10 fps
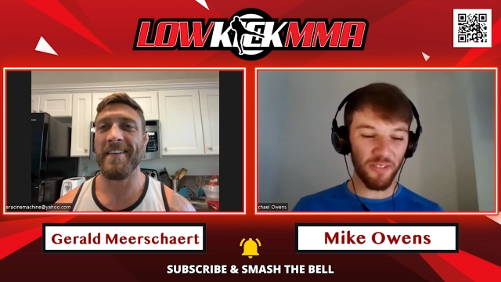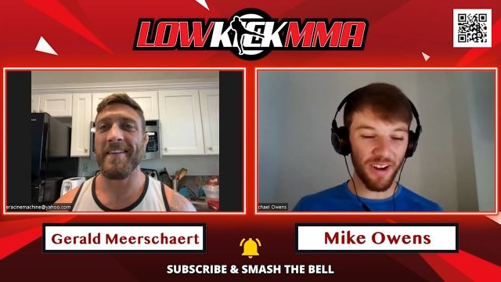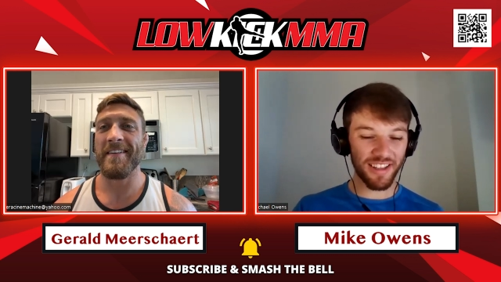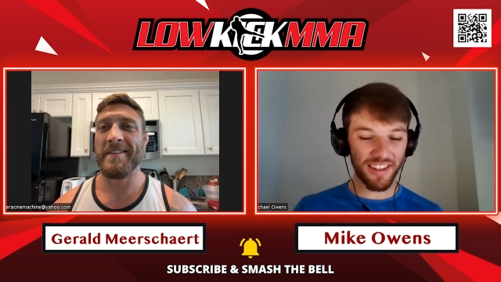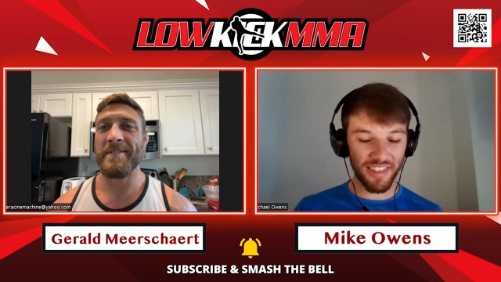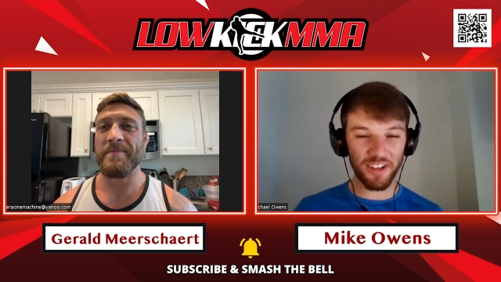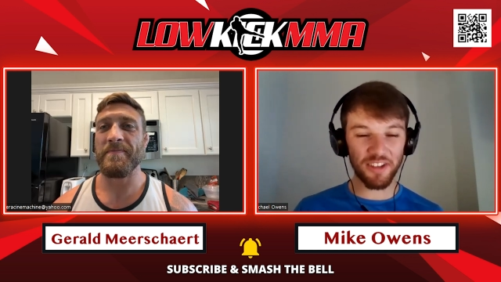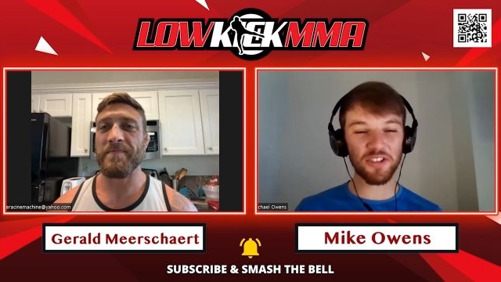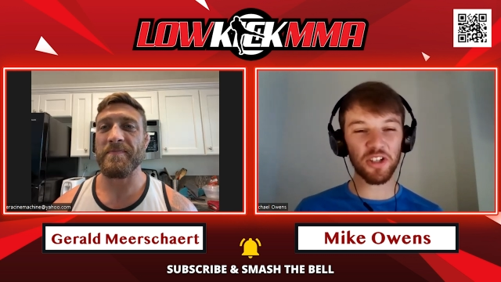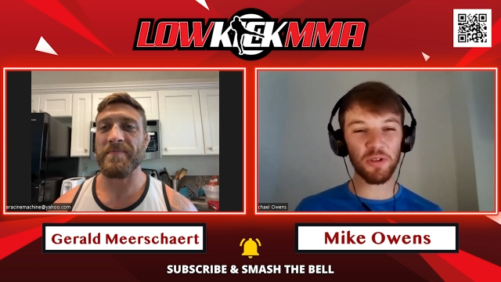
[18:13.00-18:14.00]
Speaker 1: well, thank
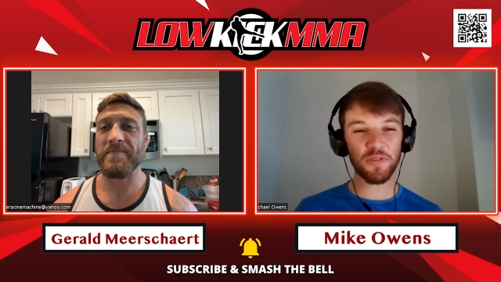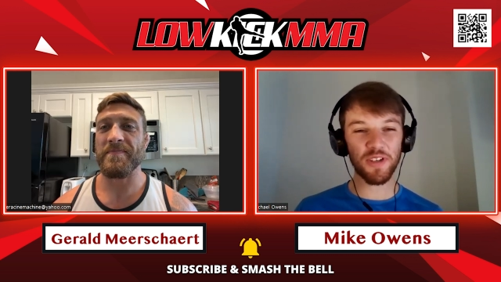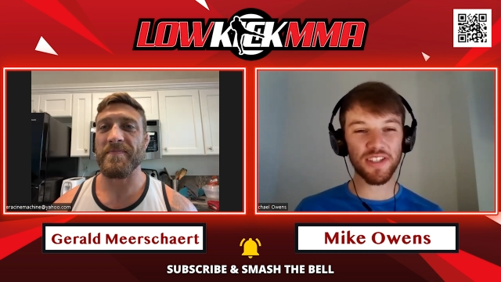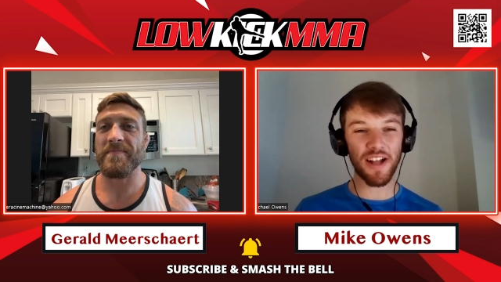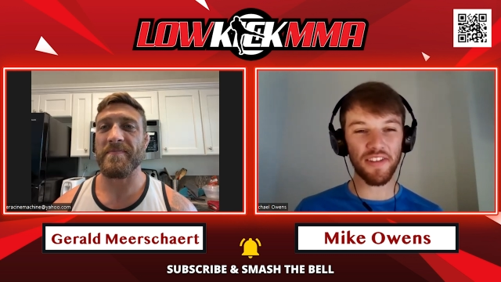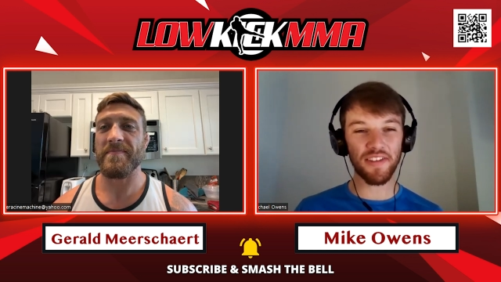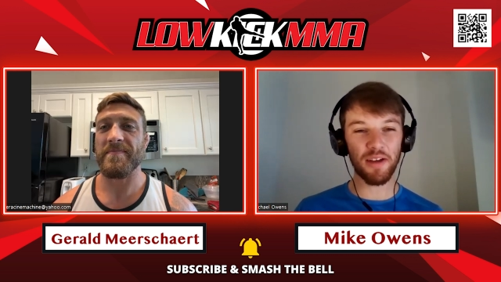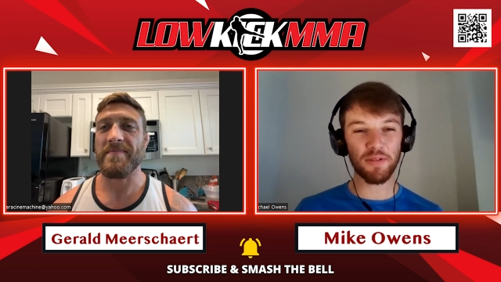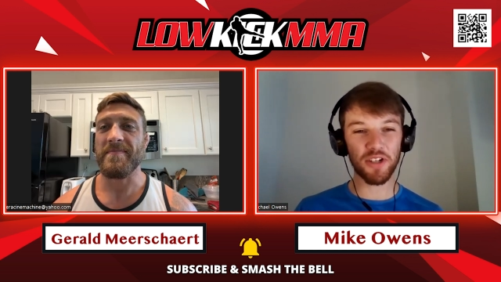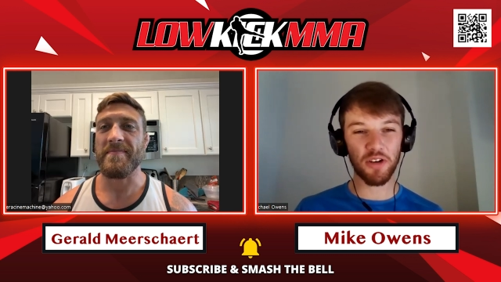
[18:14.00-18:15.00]
you so much for your time today.
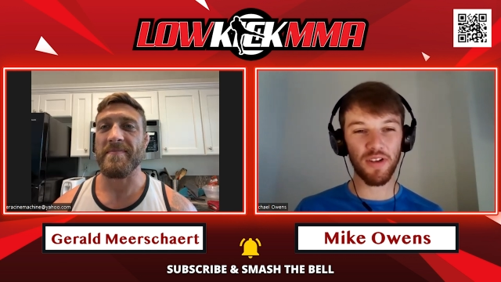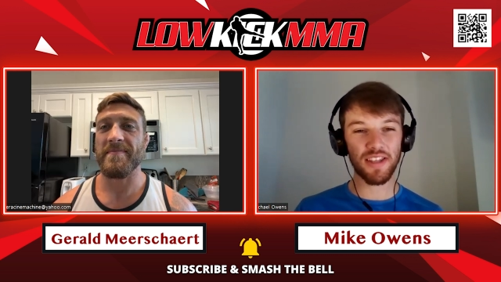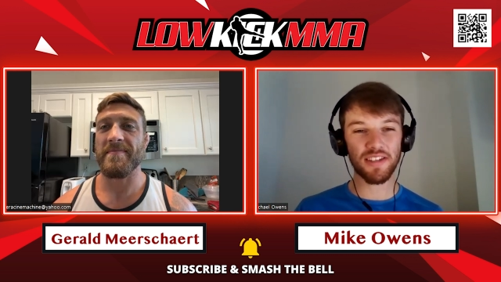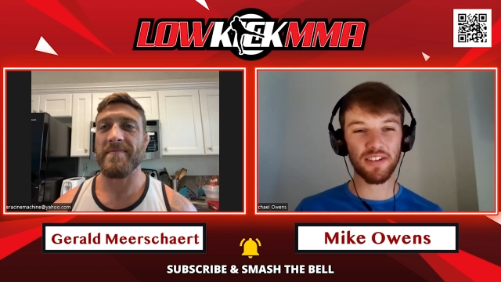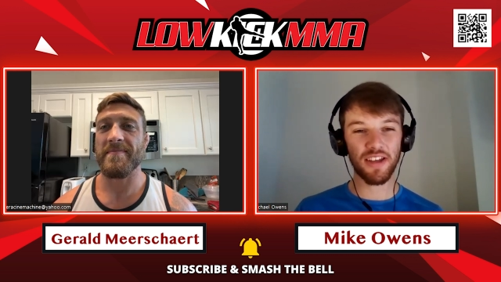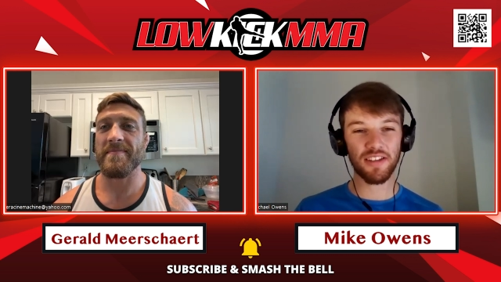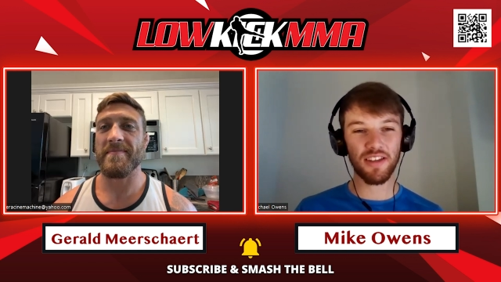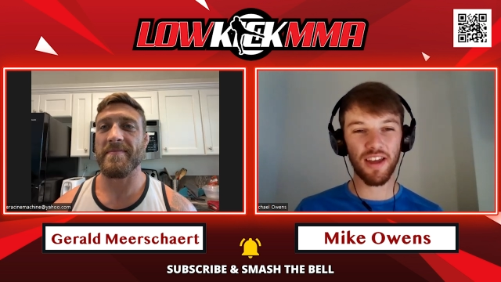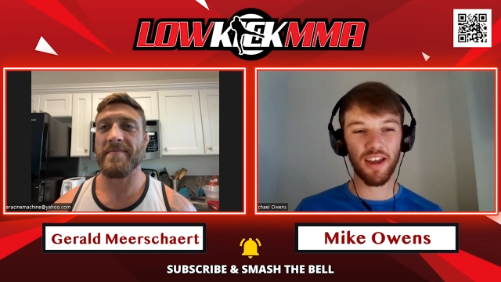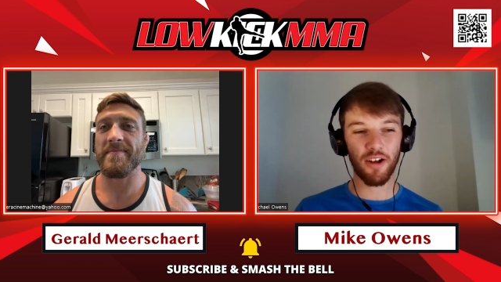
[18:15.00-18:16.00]
It was a great,
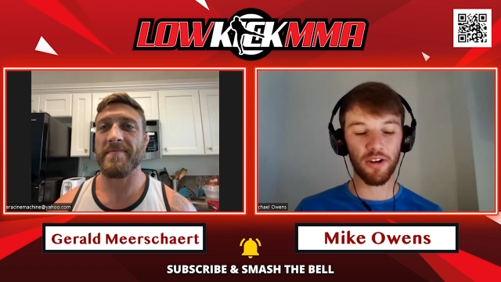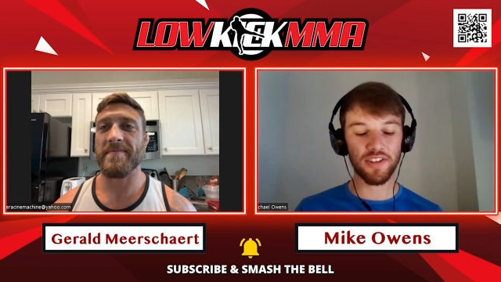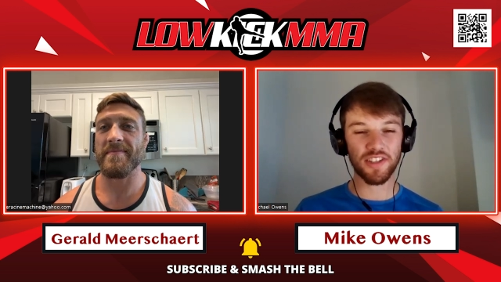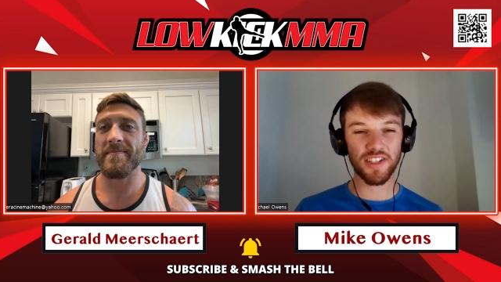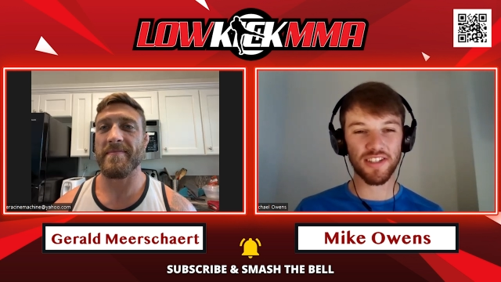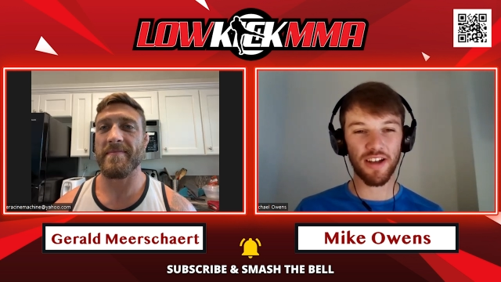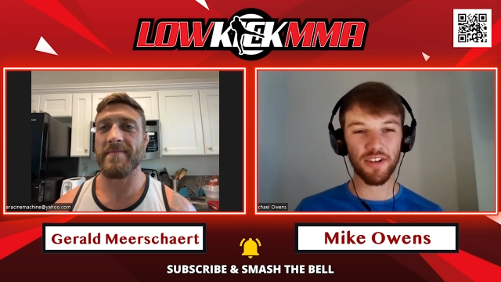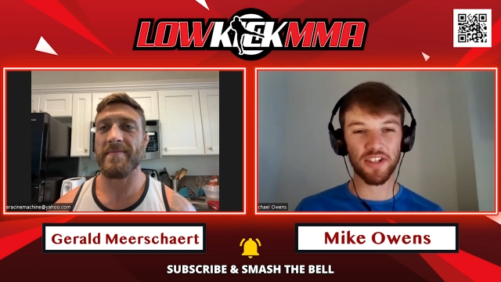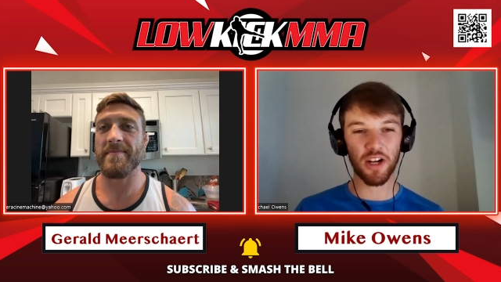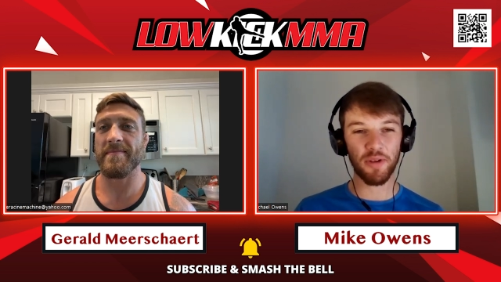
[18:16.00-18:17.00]
great uh, honor to sit down
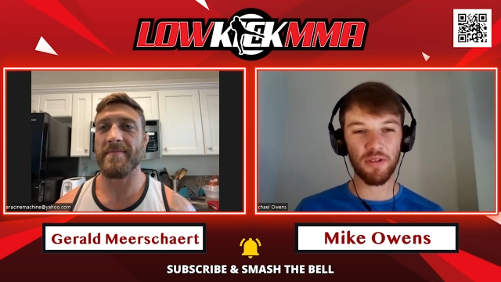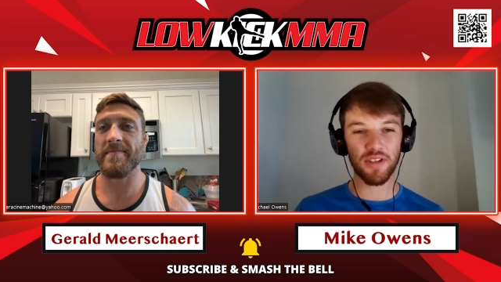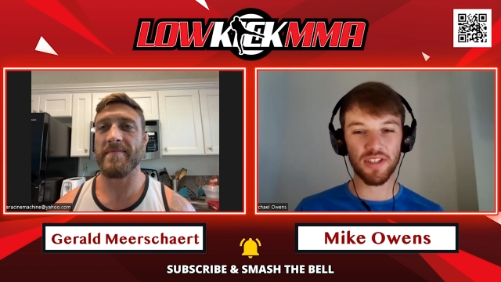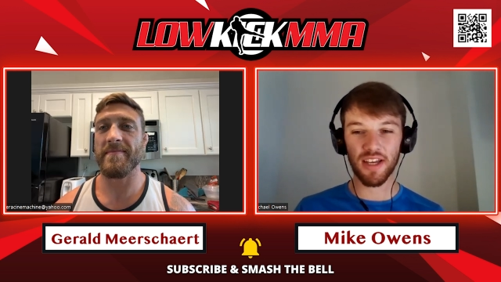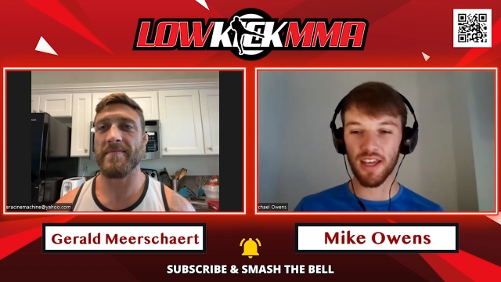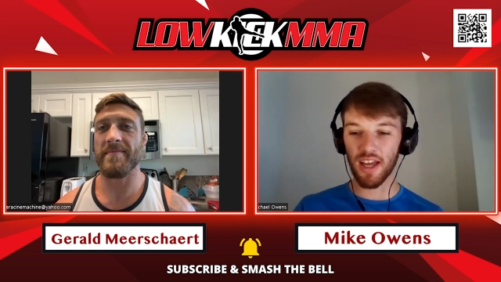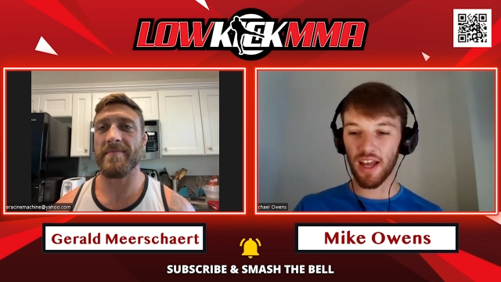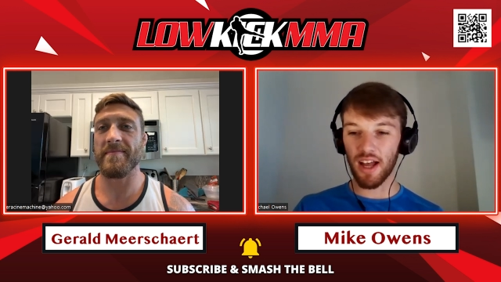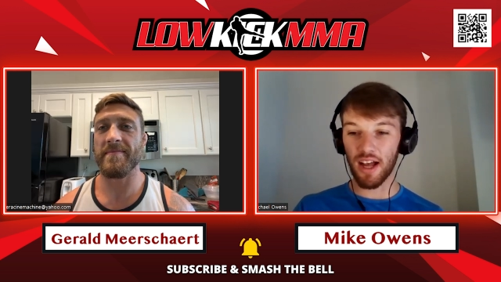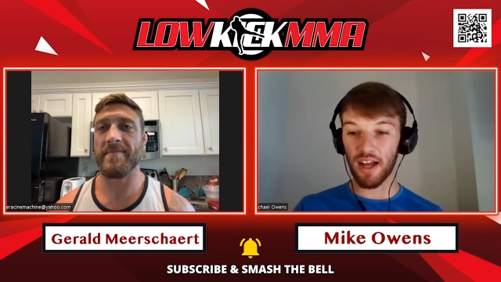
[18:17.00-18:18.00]
and chat with you today.
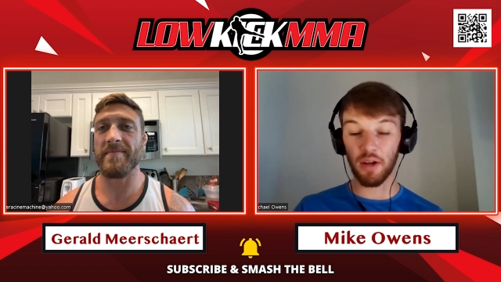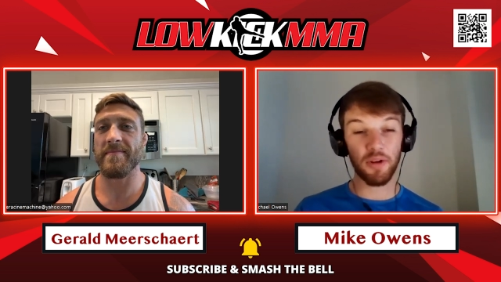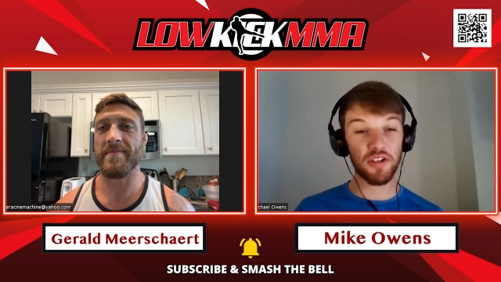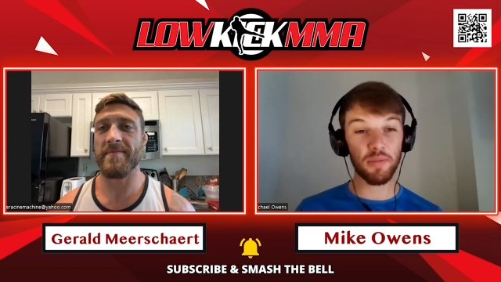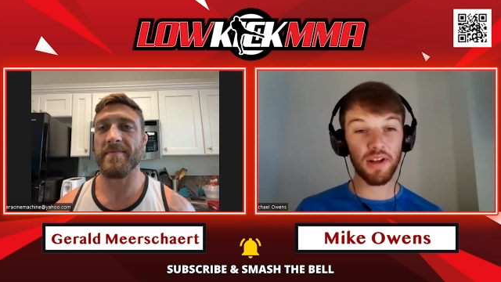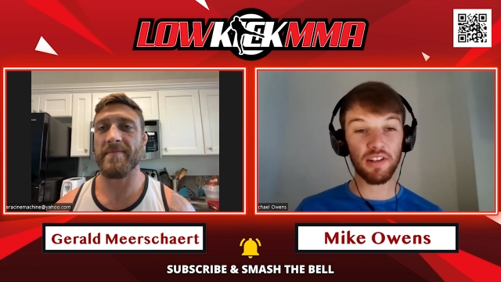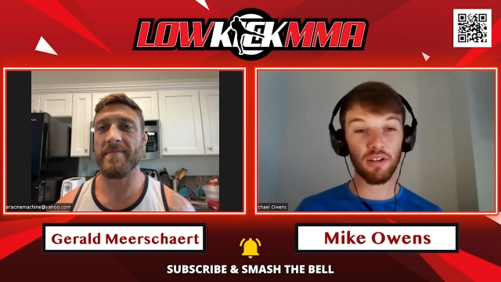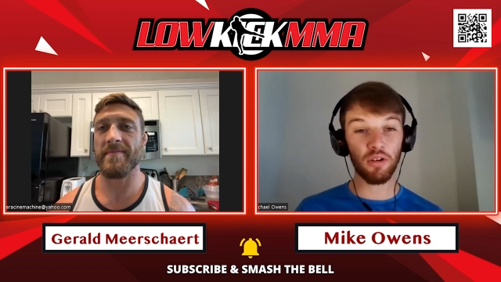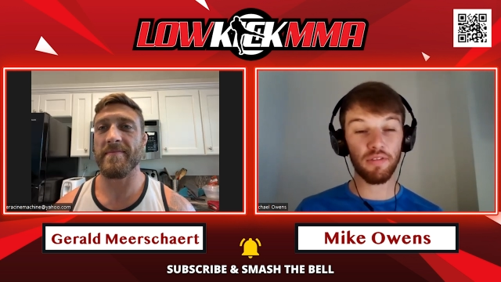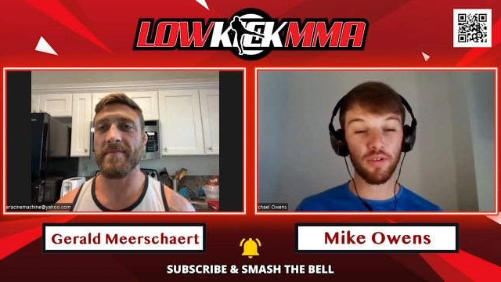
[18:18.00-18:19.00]
And I wish you the best
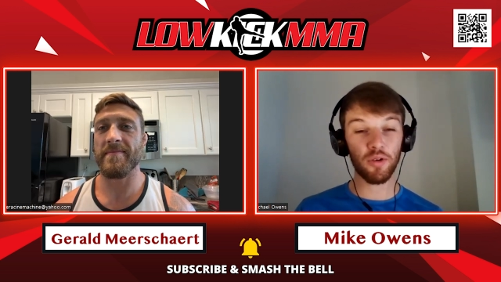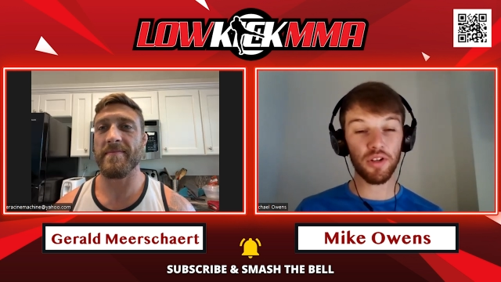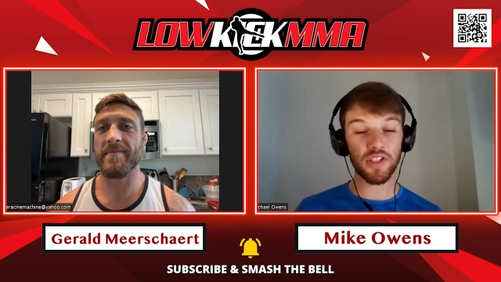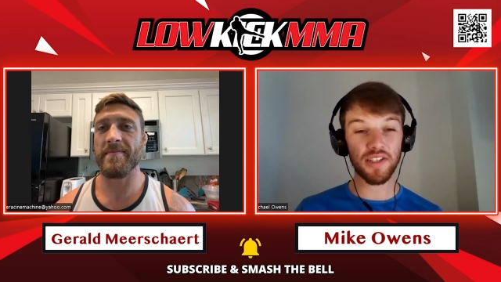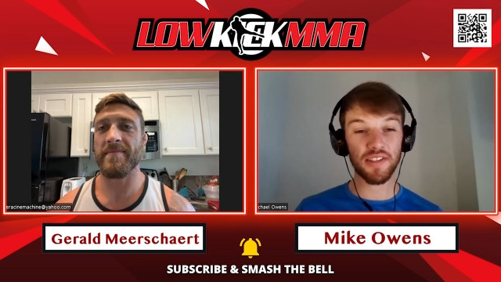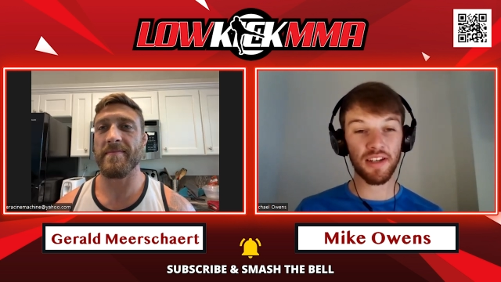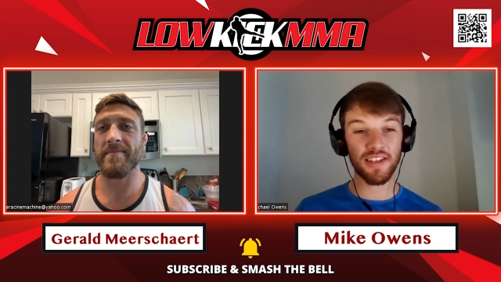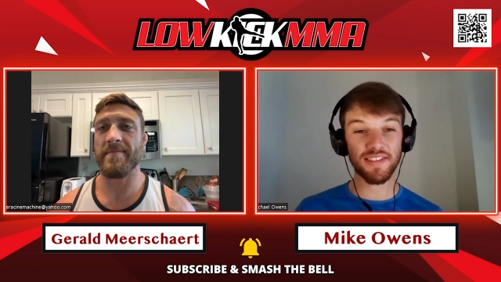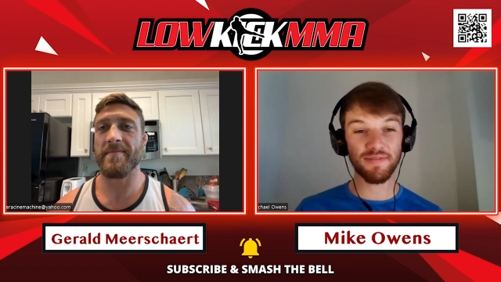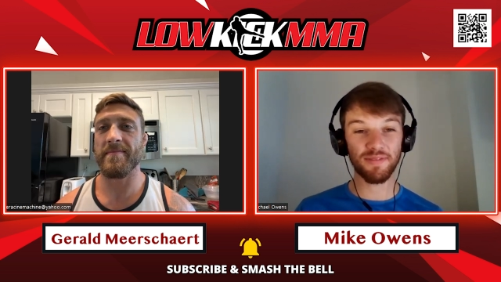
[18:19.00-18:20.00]
of luck for Saturday night.